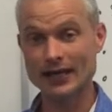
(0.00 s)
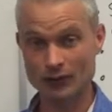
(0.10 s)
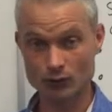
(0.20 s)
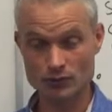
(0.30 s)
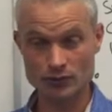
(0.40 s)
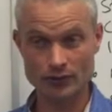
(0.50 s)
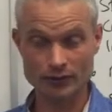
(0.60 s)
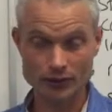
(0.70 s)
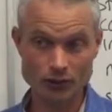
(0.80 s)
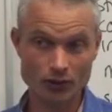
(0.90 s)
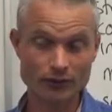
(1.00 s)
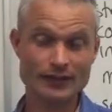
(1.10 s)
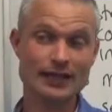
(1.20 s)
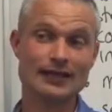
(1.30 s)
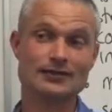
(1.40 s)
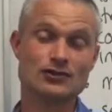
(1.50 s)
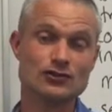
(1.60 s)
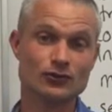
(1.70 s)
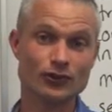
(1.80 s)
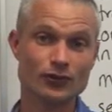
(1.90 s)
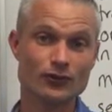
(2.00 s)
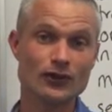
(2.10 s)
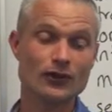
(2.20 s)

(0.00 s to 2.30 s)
and also inoculate the soil